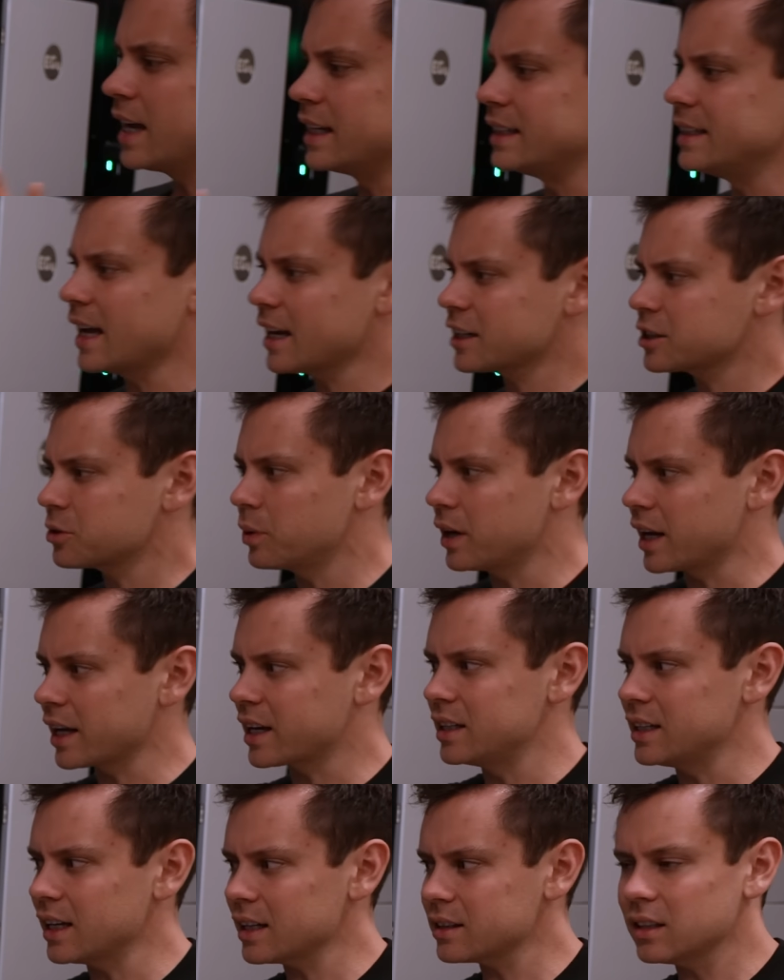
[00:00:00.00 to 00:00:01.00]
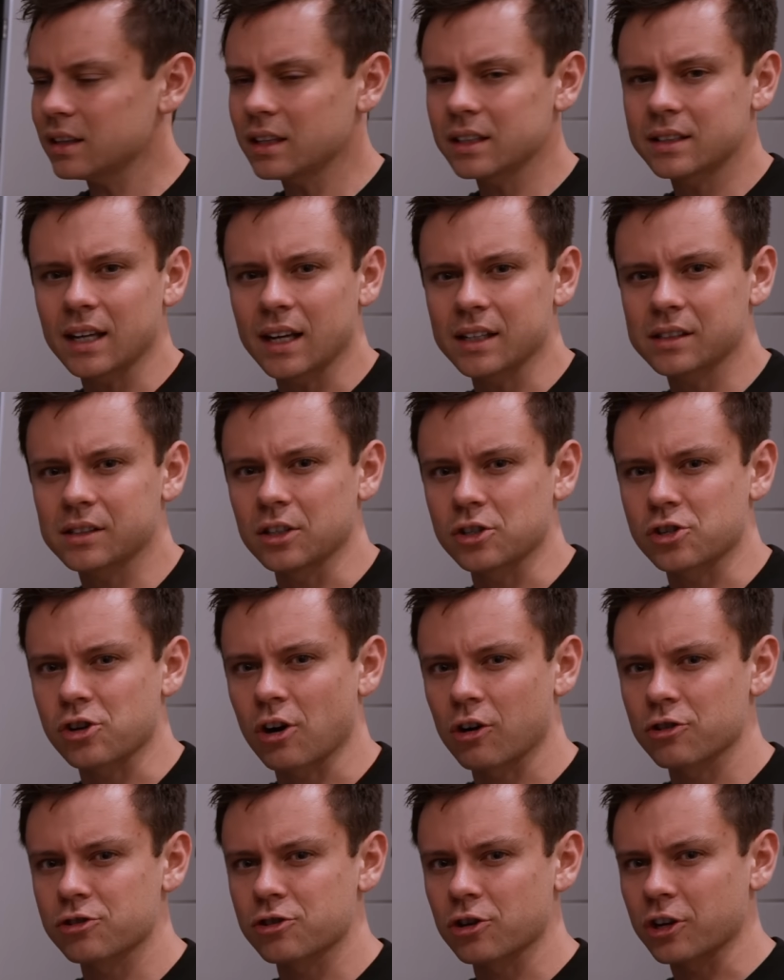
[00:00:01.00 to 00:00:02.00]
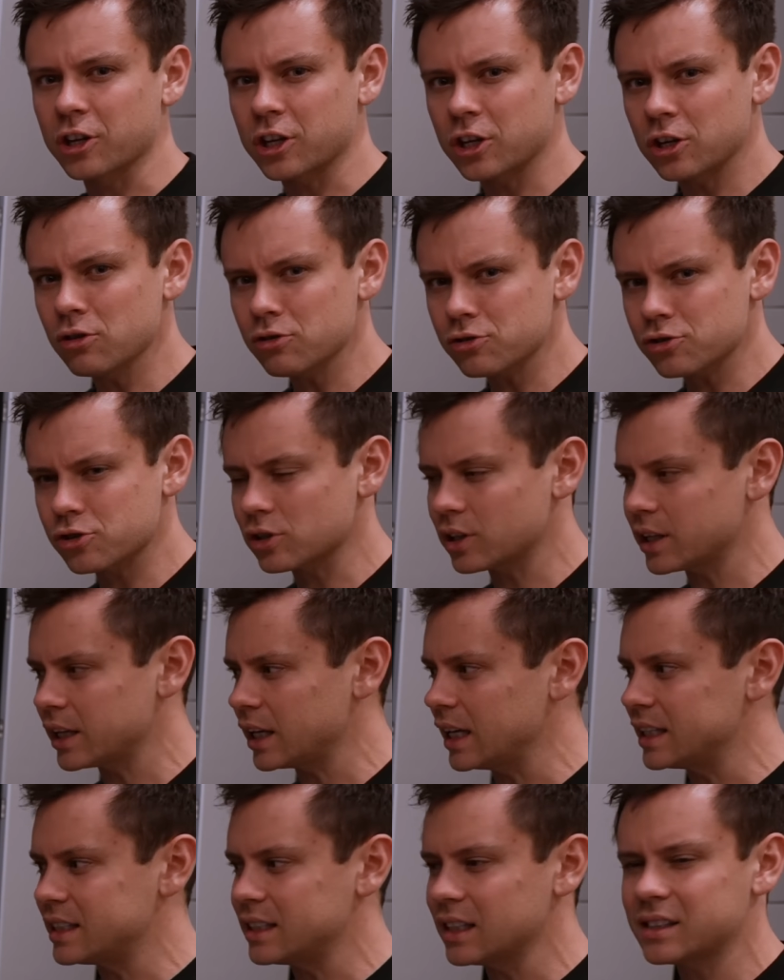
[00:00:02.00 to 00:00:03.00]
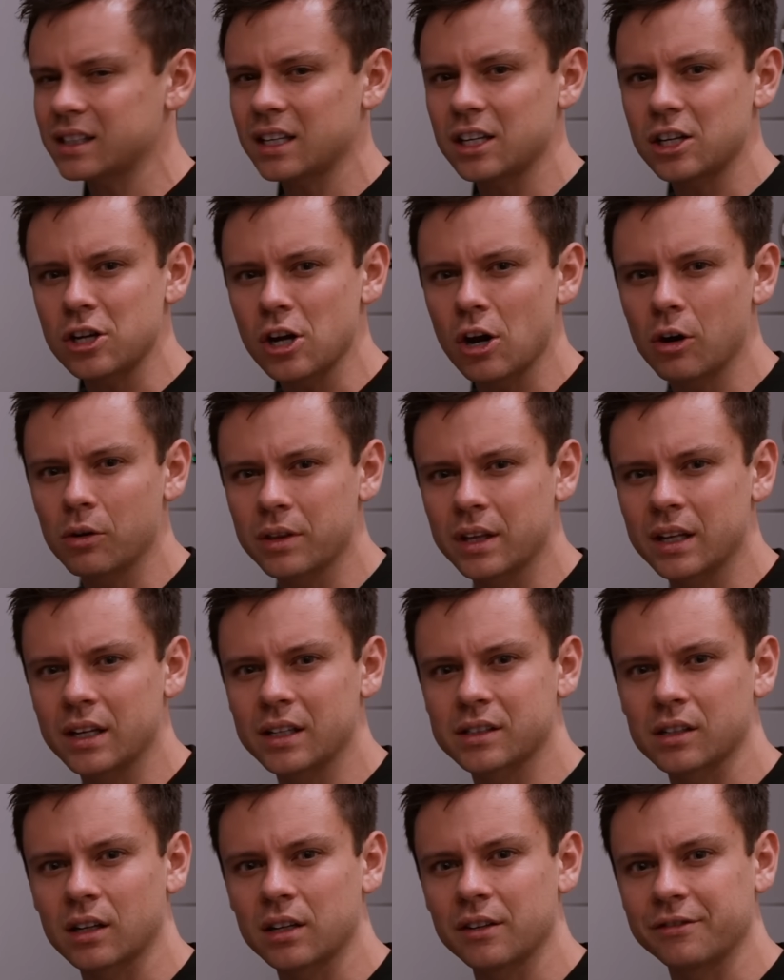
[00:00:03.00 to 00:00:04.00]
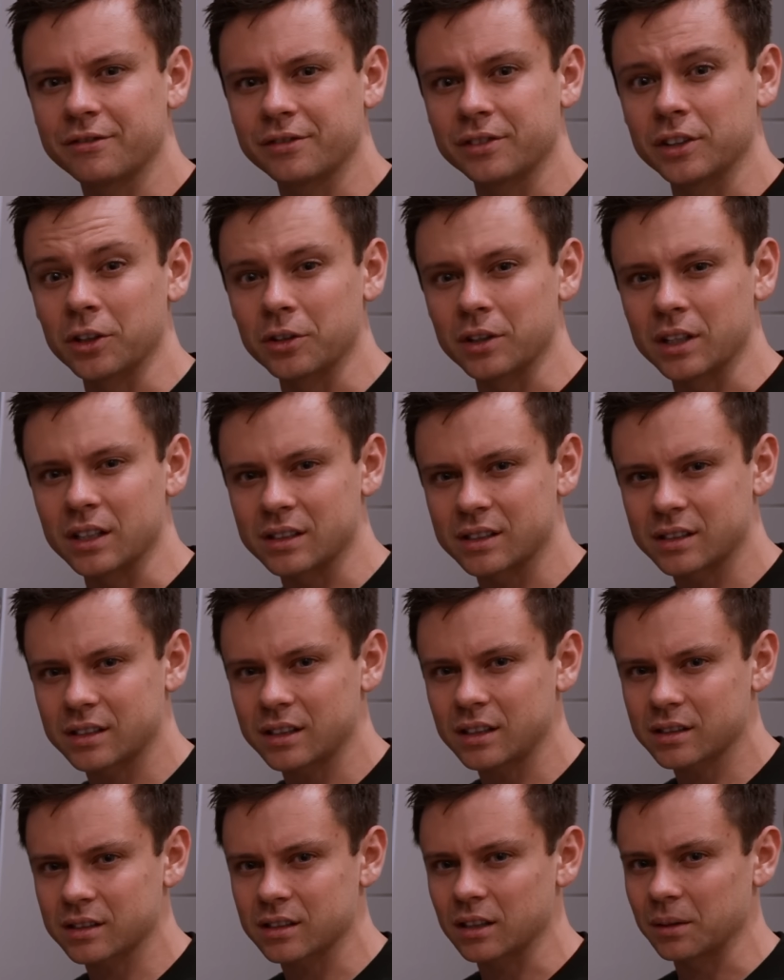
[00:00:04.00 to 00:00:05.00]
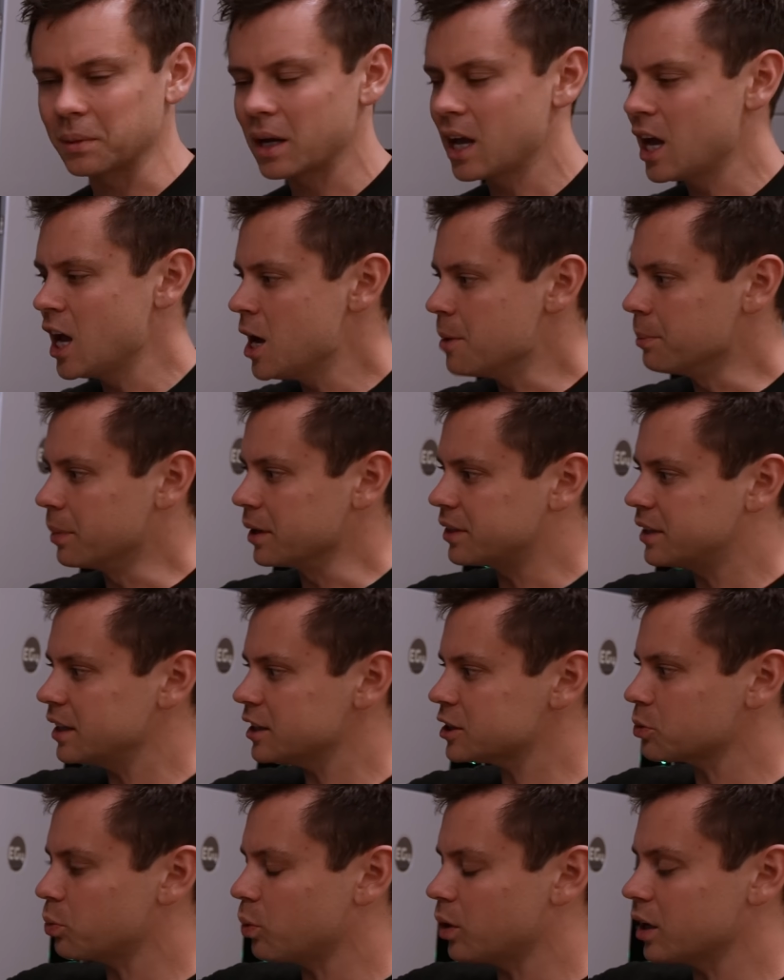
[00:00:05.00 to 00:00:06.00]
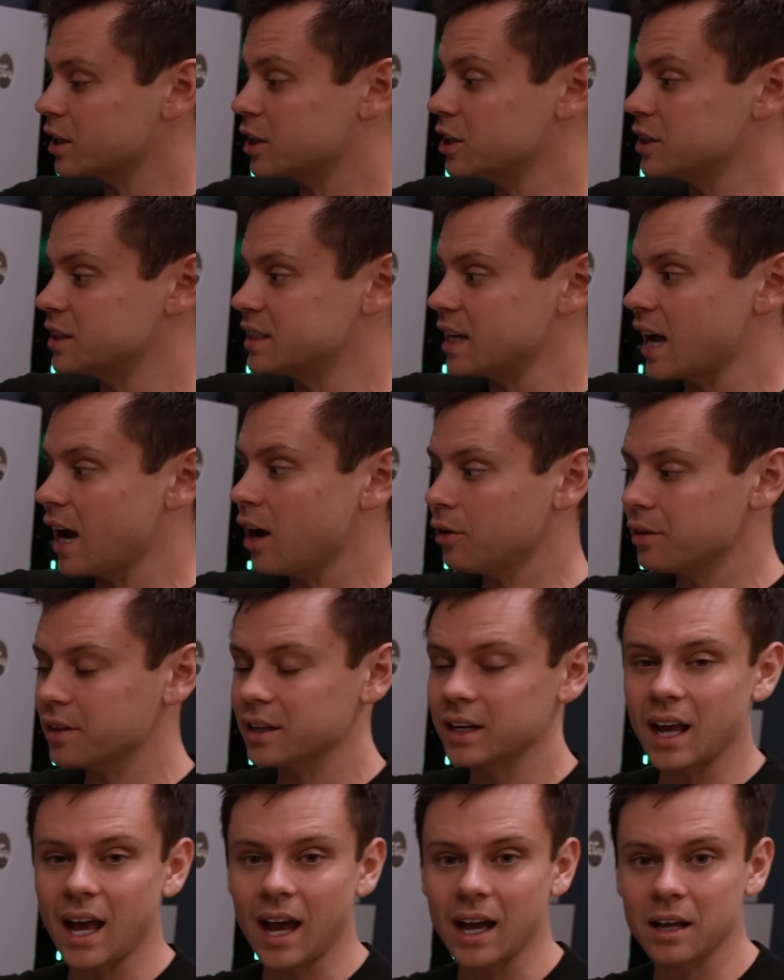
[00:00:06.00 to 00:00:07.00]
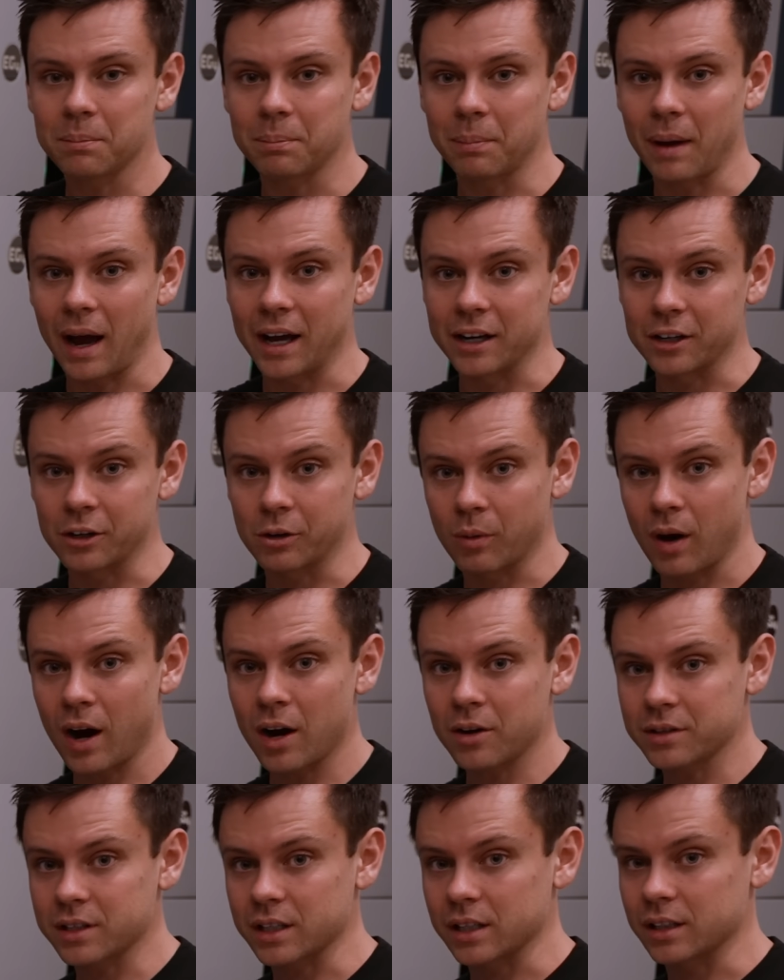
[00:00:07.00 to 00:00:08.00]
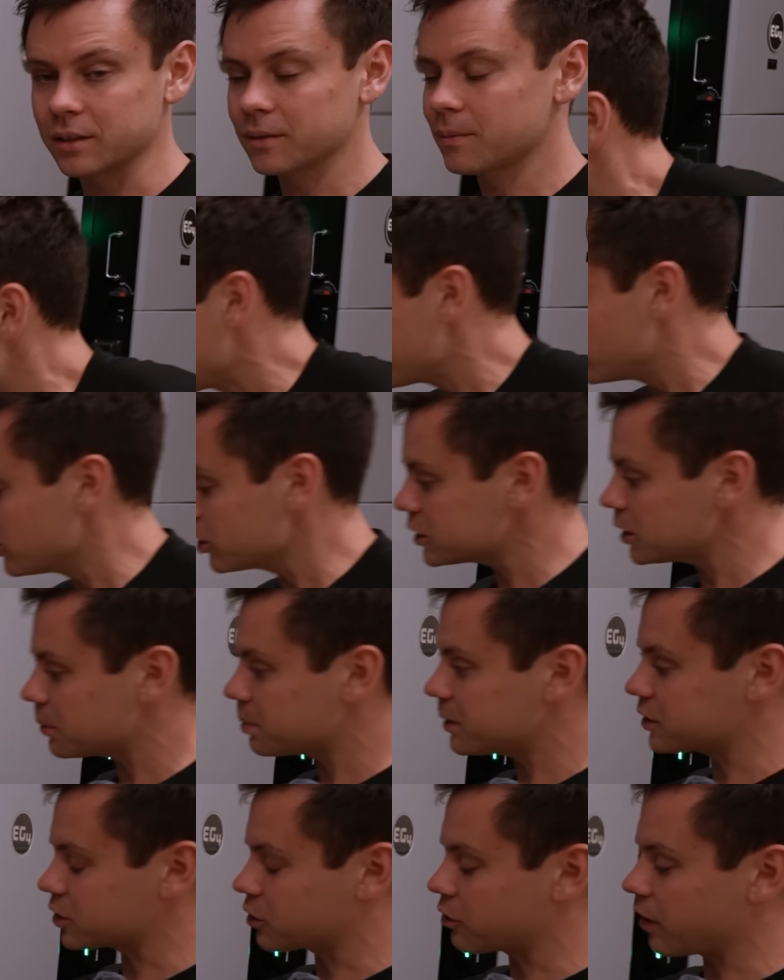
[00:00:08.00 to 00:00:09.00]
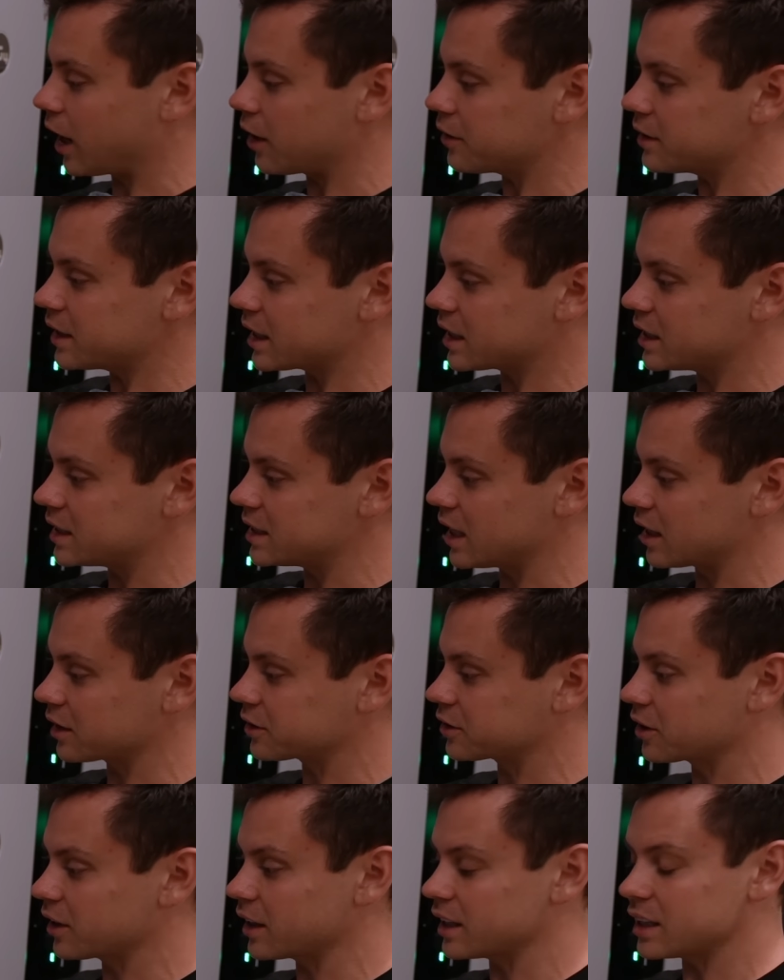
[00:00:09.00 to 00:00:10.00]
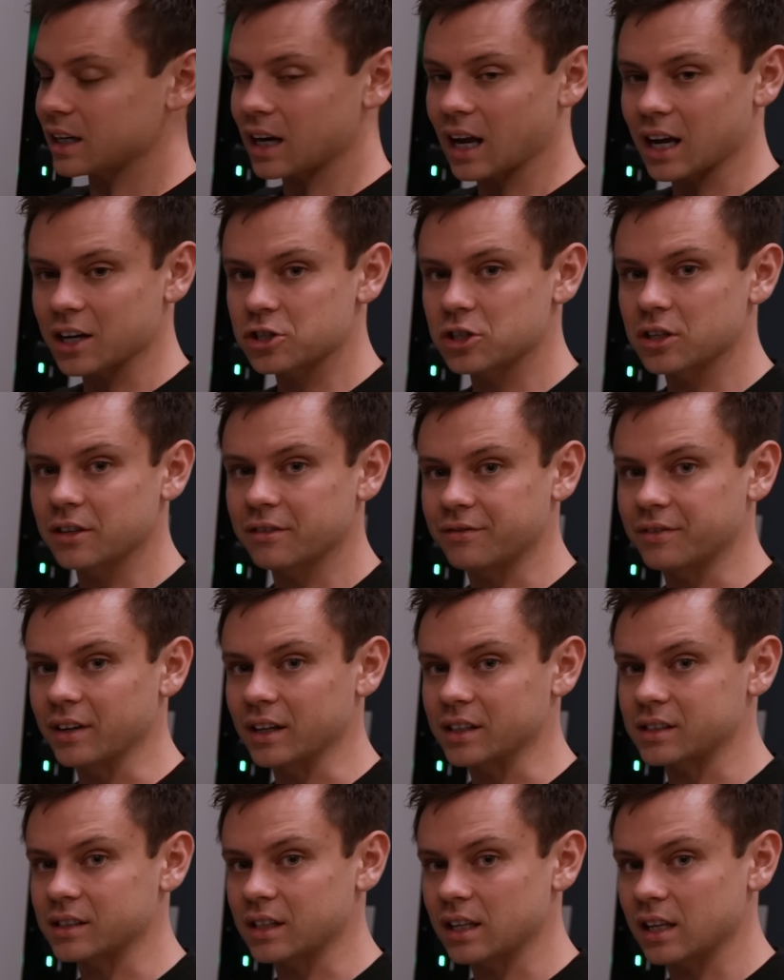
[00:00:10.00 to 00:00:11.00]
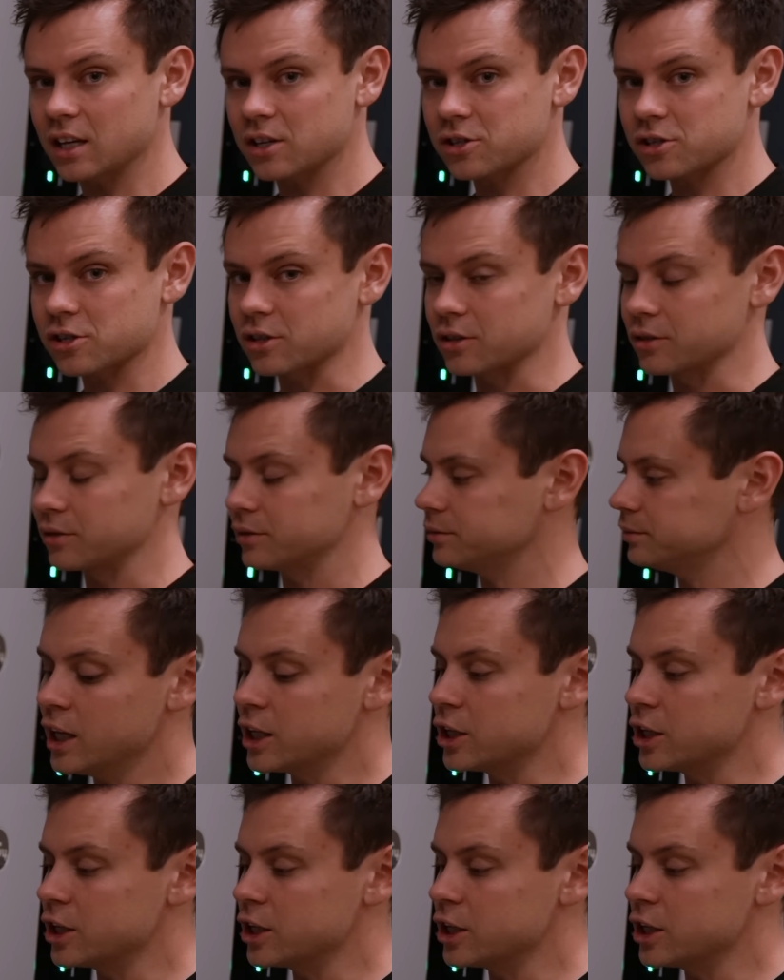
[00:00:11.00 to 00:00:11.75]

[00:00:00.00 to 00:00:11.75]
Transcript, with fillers: Next, when I connected the Tesla charger, usually it doesn't know that it's on a floating system, but this one could tell that it had bad grounding. So I hooked up this grounding conductor and it actually fixed the issue.